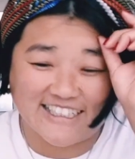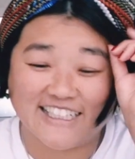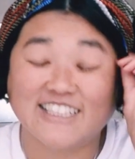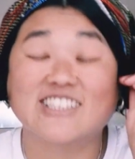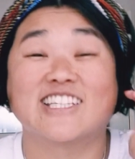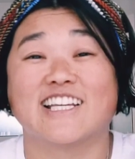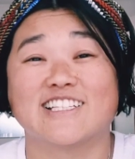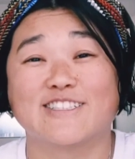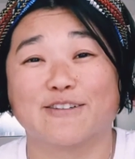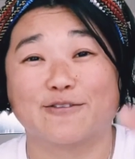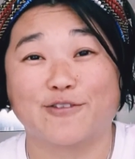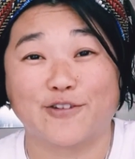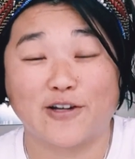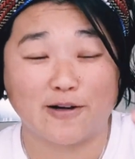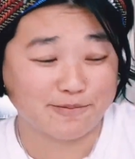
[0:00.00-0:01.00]
in the sense
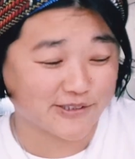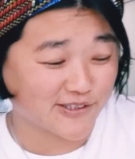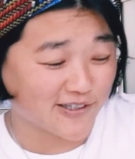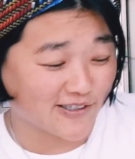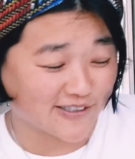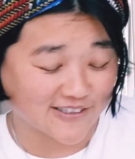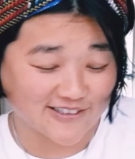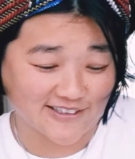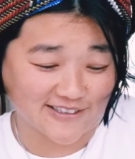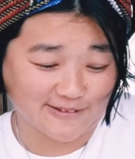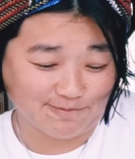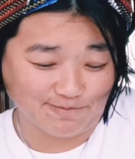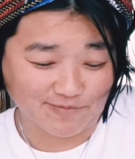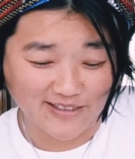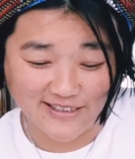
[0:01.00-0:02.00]
of cups
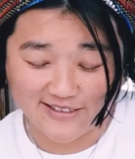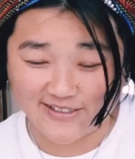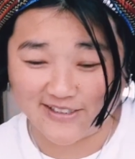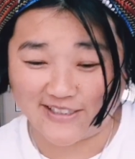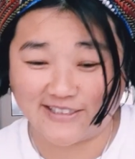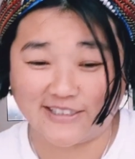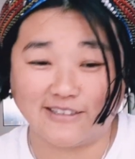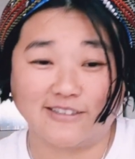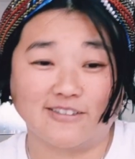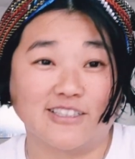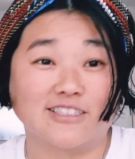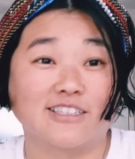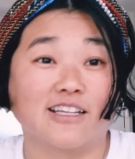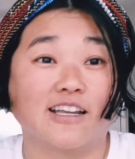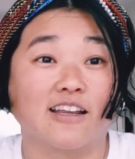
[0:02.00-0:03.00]
cards. Oh, that's
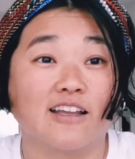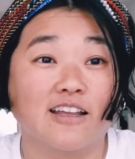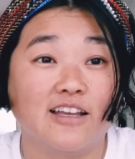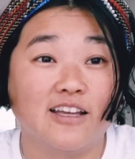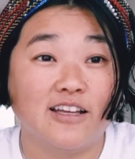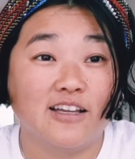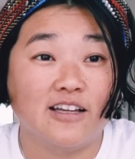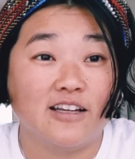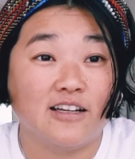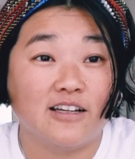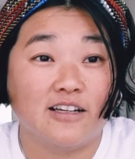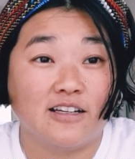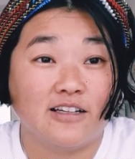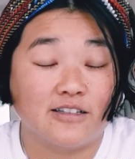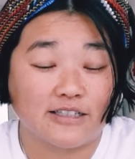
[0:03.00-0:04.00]
interesting.
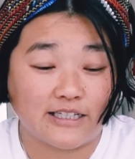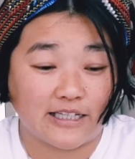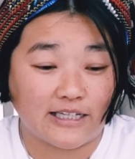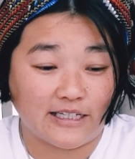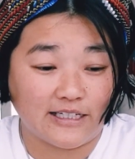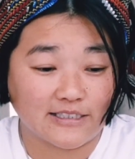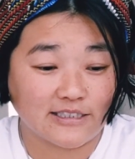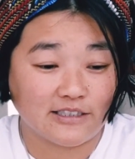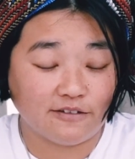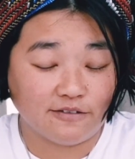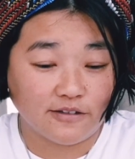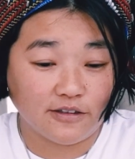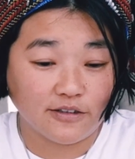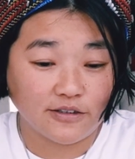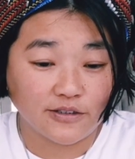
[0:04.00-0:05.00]
Okay, let's
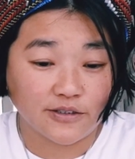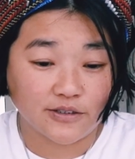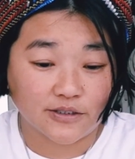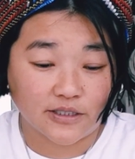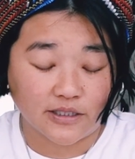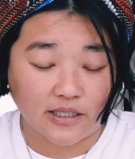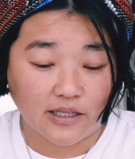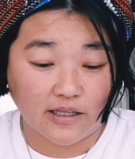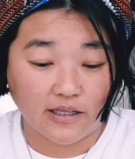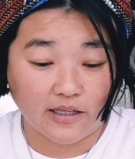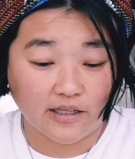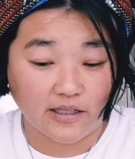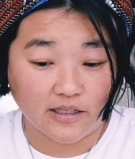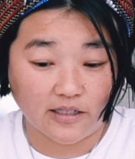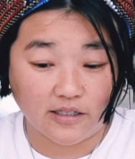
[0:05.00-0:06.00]
have a look
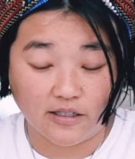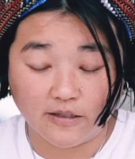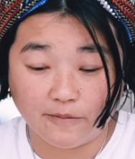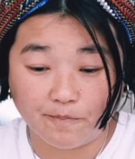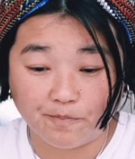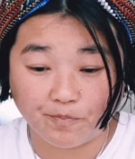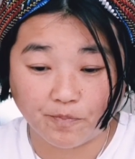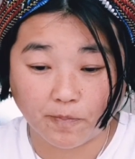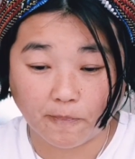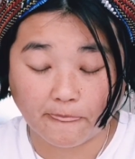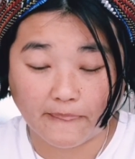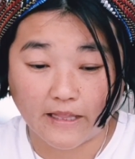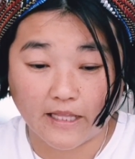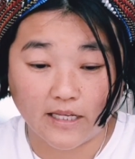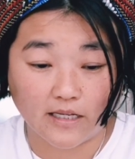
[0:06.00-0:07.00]
at
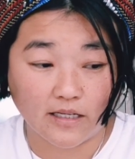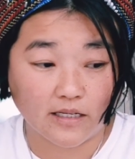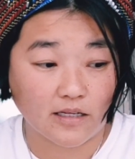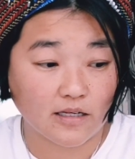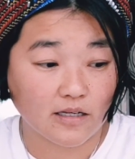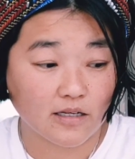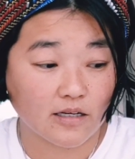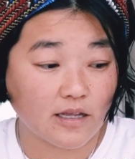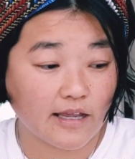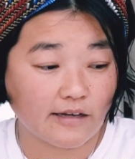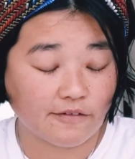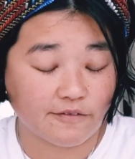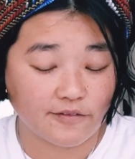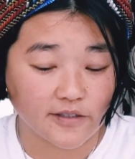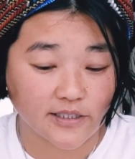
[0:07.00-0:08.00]
an
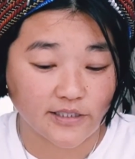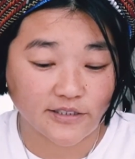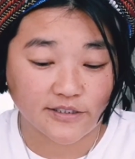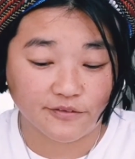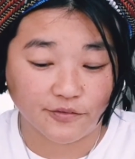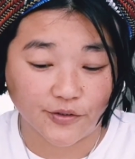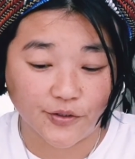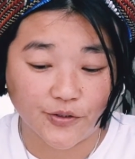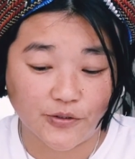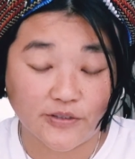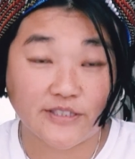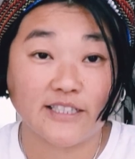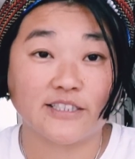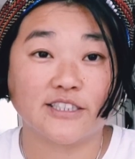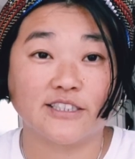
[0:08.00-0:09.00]
advice for
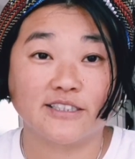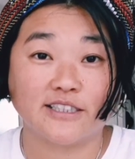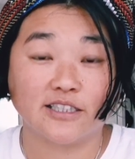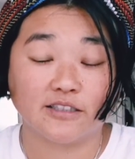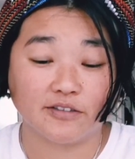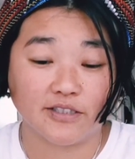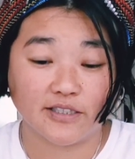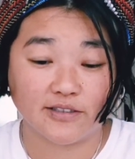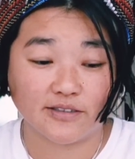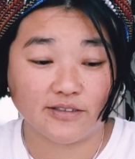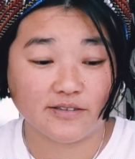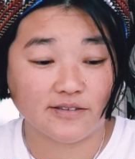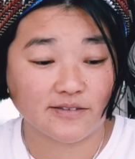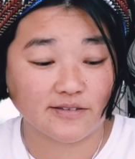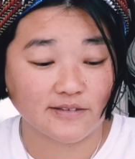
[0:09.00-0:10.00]
you,
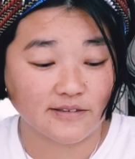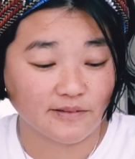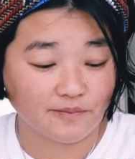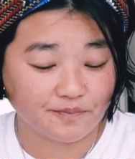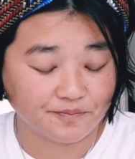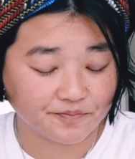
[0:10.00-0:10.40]
Sagittarius.